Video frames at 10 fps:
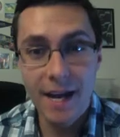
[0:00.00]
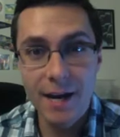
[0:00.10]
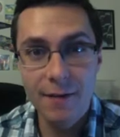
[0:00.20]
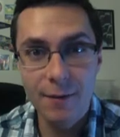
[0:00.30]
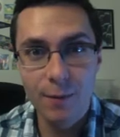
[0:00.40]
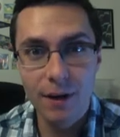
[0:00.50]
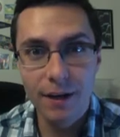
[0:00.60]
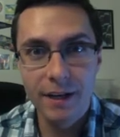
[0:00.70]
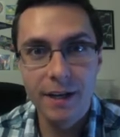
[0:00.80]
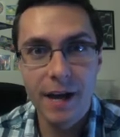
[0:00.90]

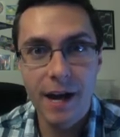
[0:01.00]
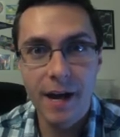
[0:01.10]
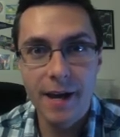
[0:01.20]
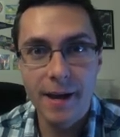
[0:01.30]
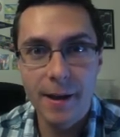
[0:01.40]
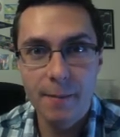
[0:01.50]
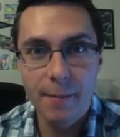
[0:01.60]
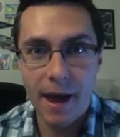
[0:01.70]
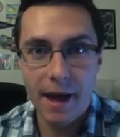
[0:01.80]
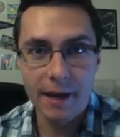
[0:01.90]
everyone, I am
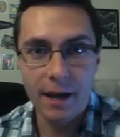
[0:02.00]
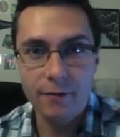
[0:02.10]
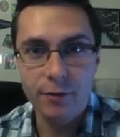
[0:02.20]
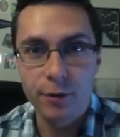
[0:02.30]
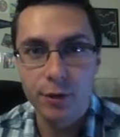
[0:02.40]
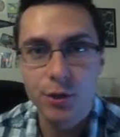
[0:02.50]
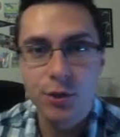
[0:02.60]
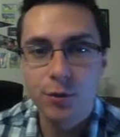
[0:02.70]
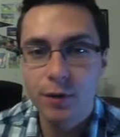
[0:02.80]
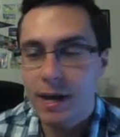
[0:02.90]
back after a
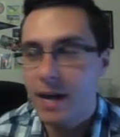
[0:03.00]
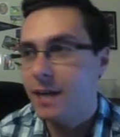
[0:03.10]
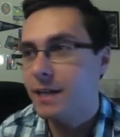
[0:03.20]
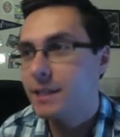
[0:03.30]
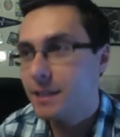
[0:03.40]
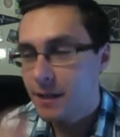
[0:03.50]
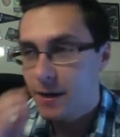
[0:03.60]
short hiatus,